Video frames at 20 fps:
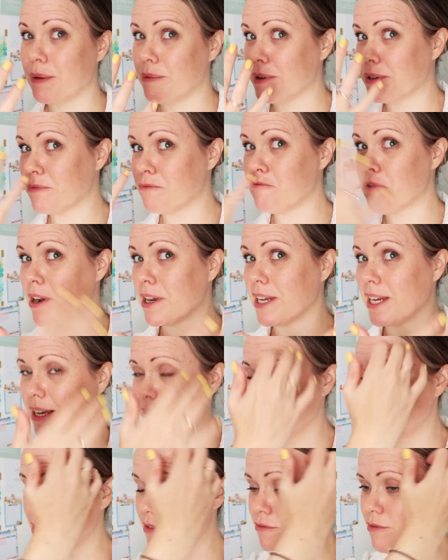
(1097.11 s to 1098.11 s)
They were just running,
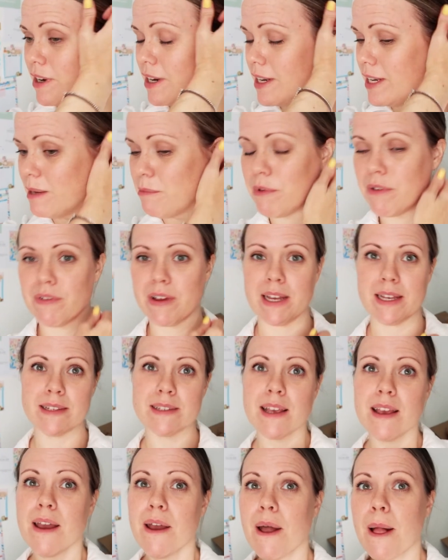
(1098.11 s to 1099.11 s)
it was just running down my face.